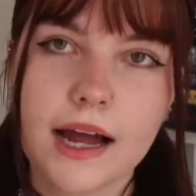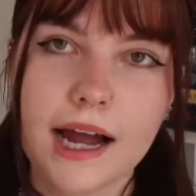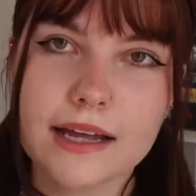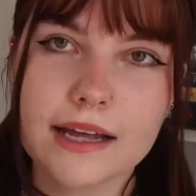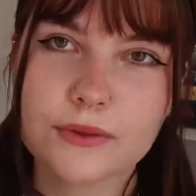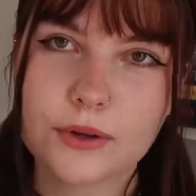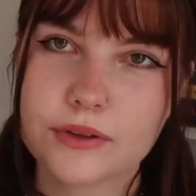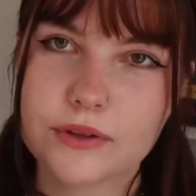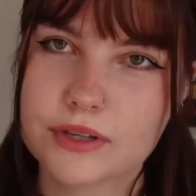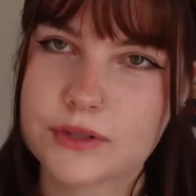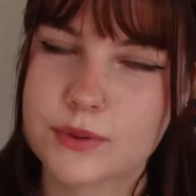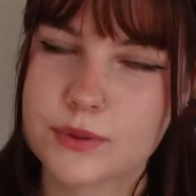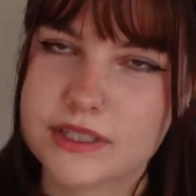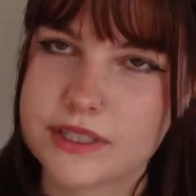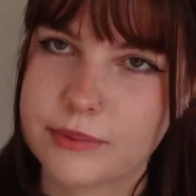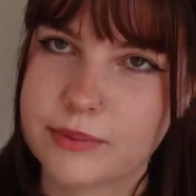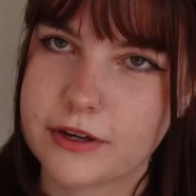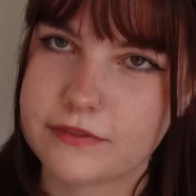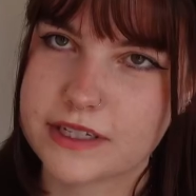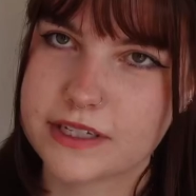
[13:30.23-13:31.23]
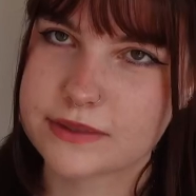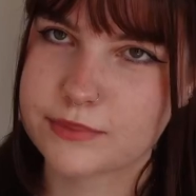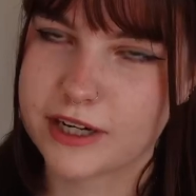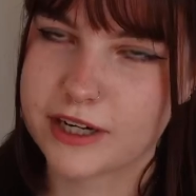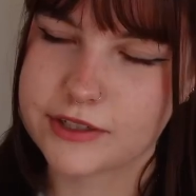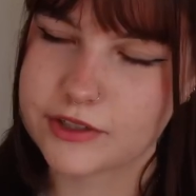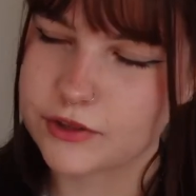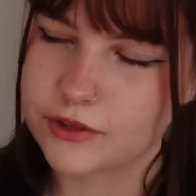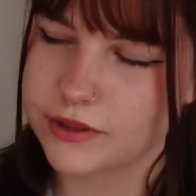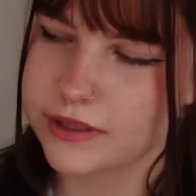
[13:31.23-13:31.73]
I thought this was the perfect spread
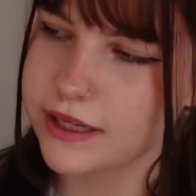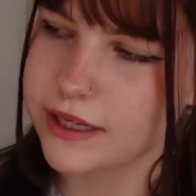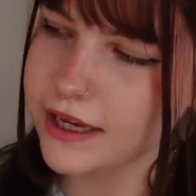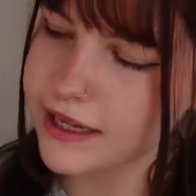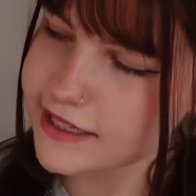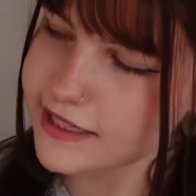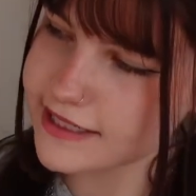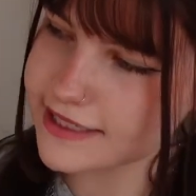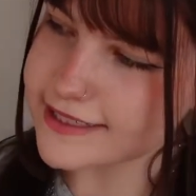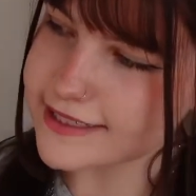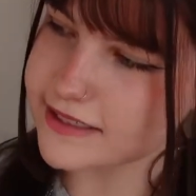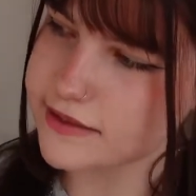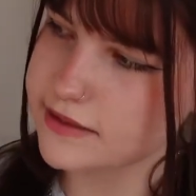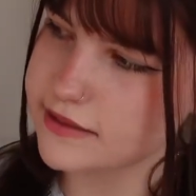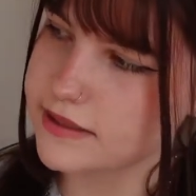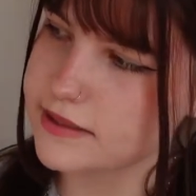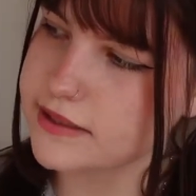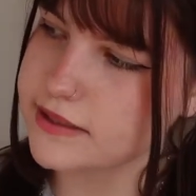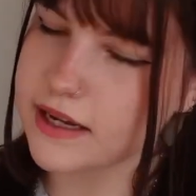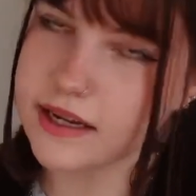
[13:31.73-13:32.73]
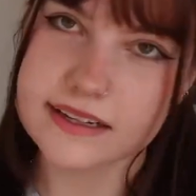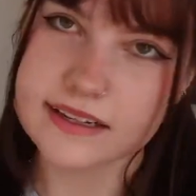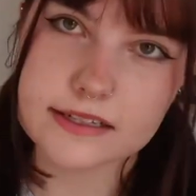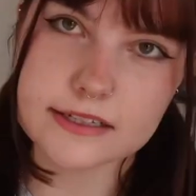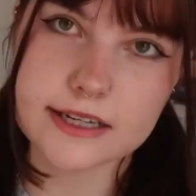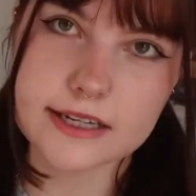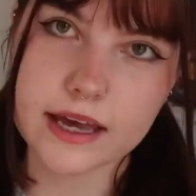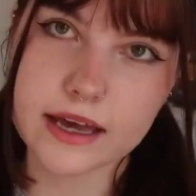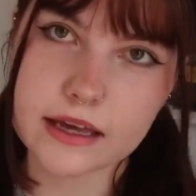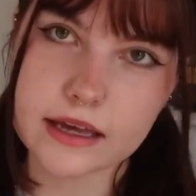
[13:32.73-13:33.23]
to do it again since it's a
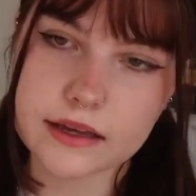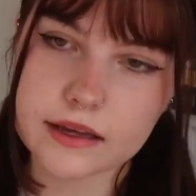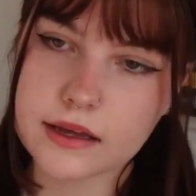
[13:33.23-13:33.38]
sunset.